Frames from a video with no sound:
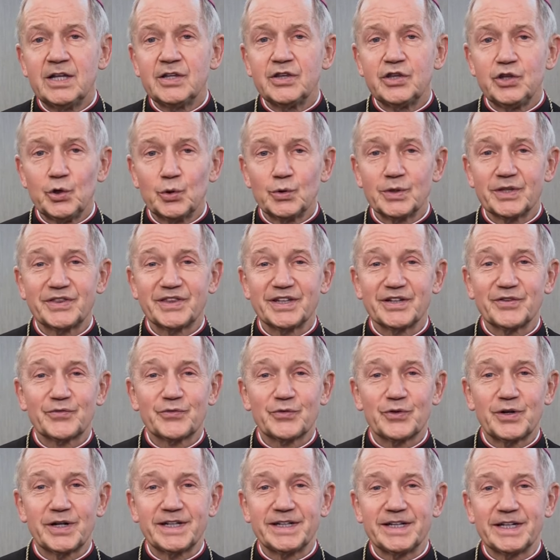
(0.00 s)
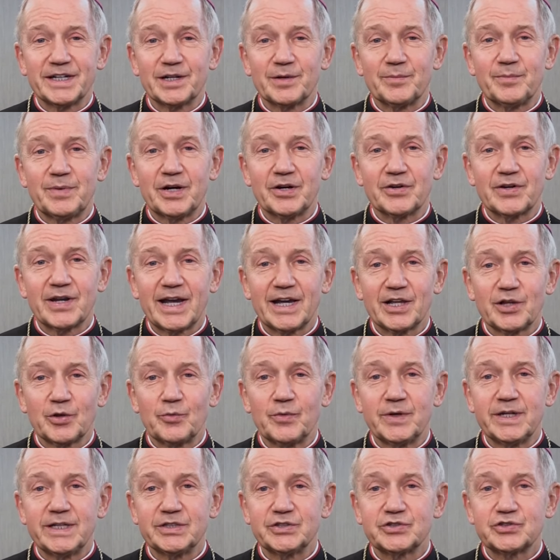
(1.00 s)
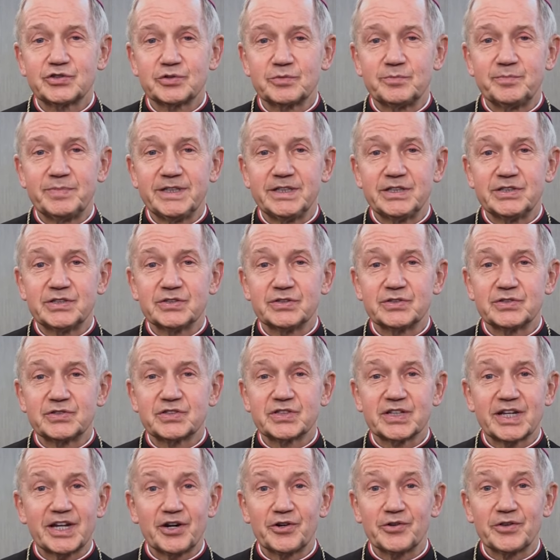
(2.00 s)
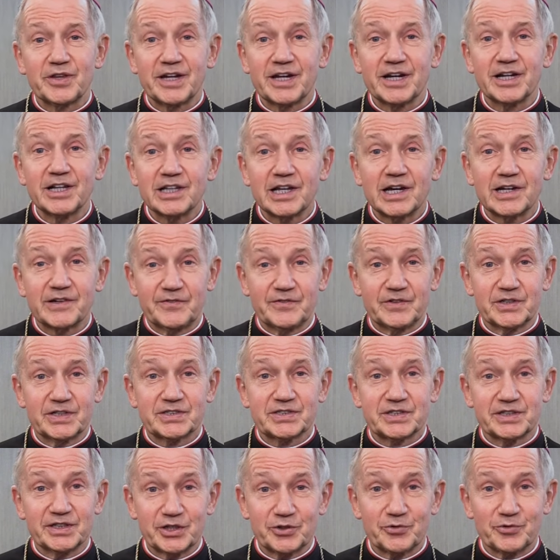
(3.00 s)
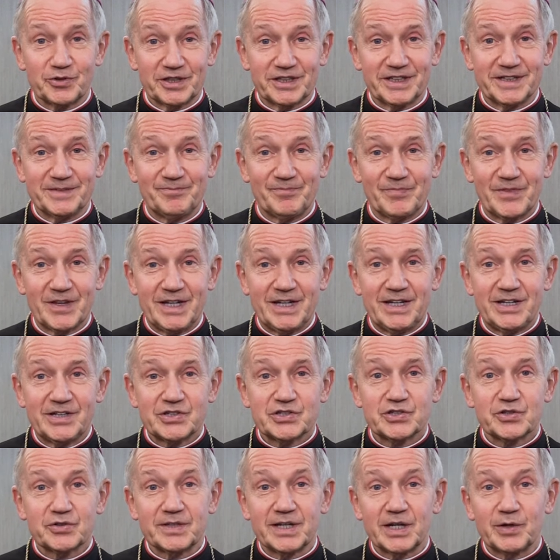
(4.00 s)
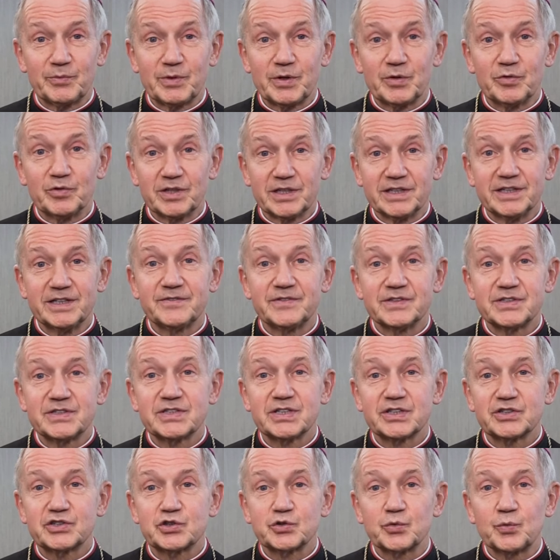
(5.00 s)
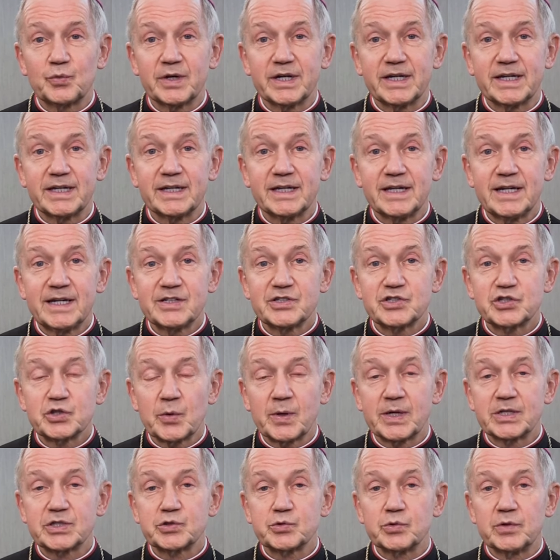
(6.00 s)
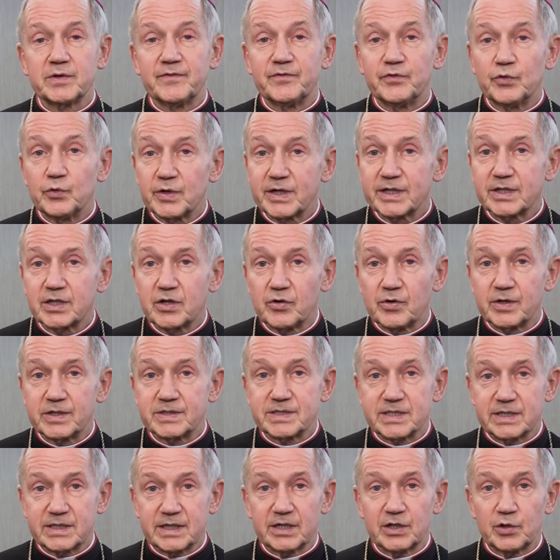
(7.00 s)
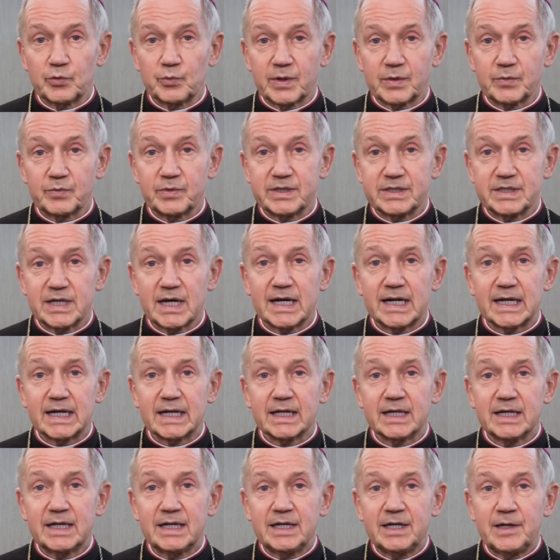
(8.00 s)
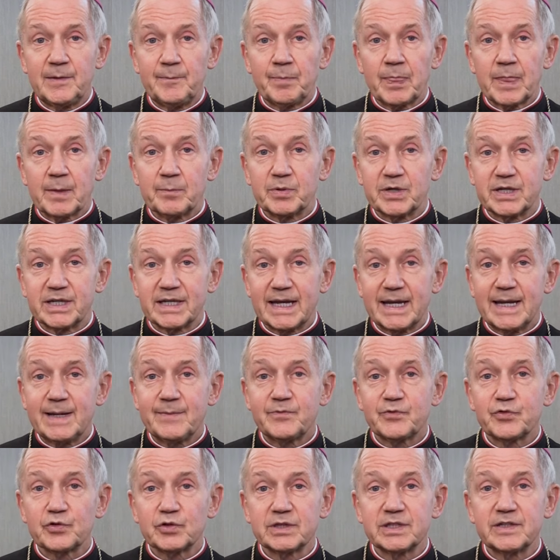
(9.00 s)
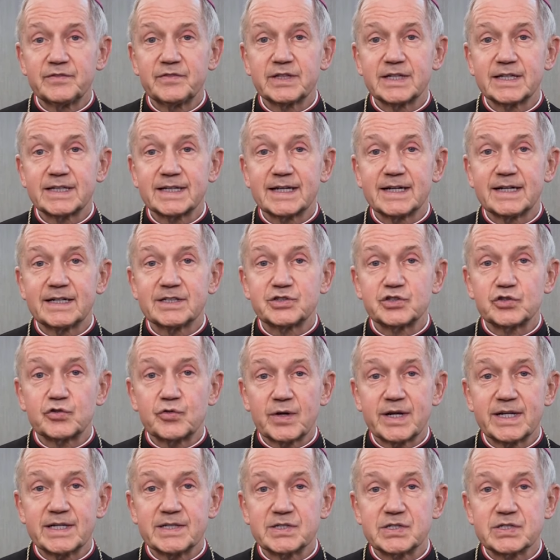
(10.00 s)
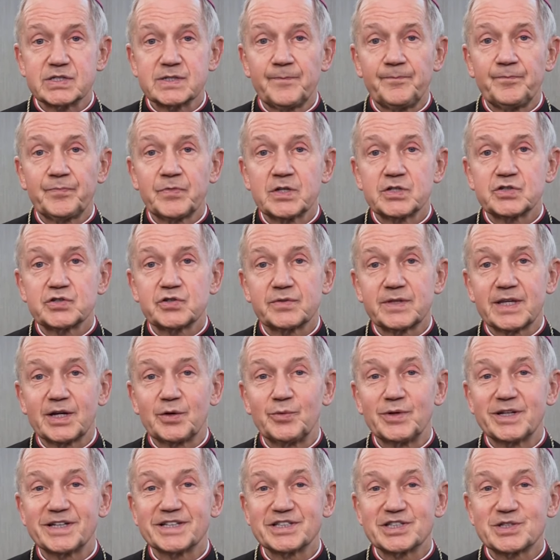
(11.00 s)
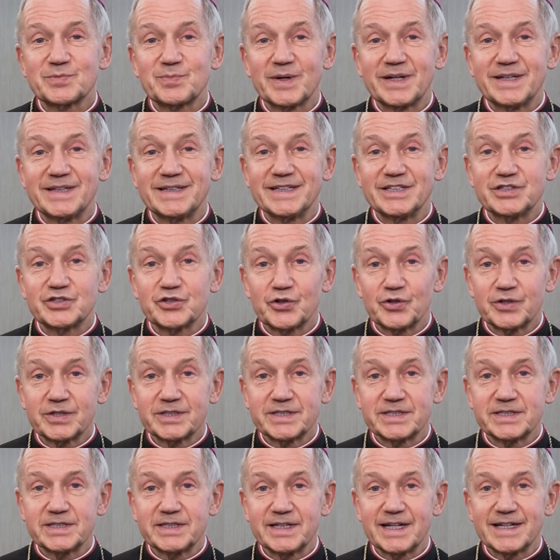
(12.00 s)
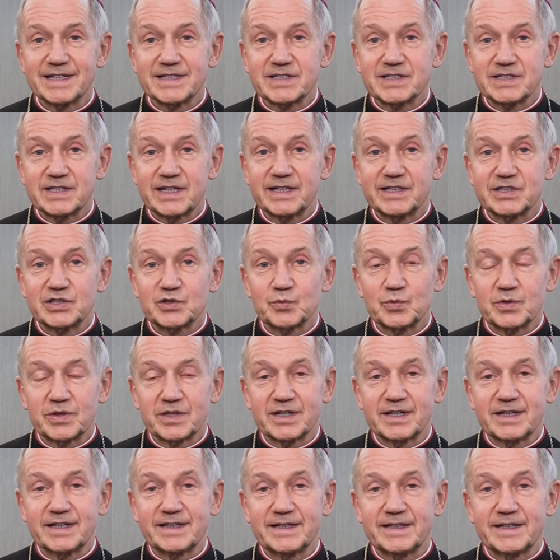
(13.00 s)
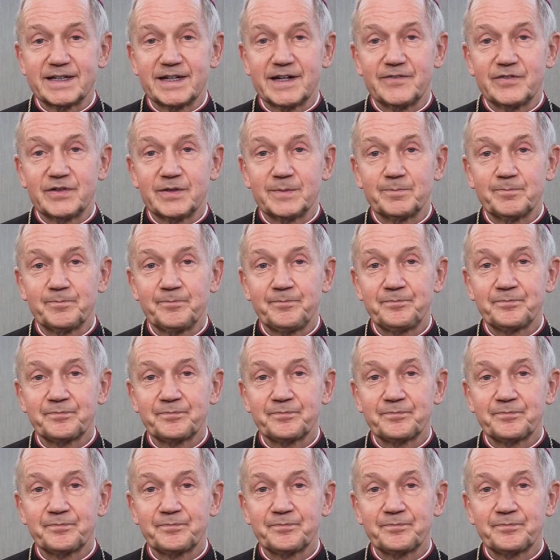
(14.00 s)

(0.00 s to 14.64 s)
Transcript: The only thing frightening about Halloween should be to scare the hell out of us, literally, so that we will live in such a way so as to avoid going to hell when we die, but aim for living in God's grace so that we can spend eternity as saints with God in heaven.